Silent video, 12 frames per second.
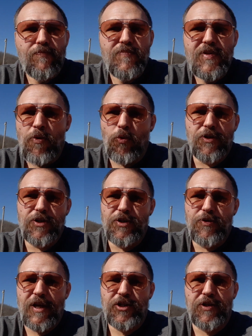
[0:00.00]
And we'll just do
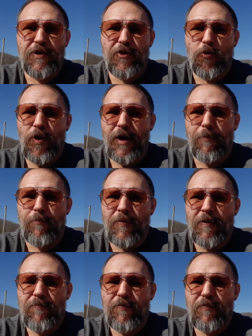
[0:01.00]
that shit on a whim.
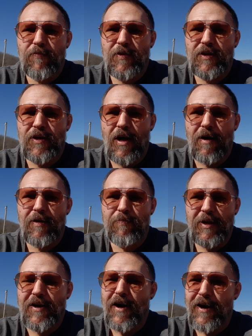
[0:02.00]
Not
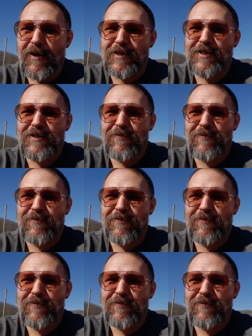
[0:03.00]
because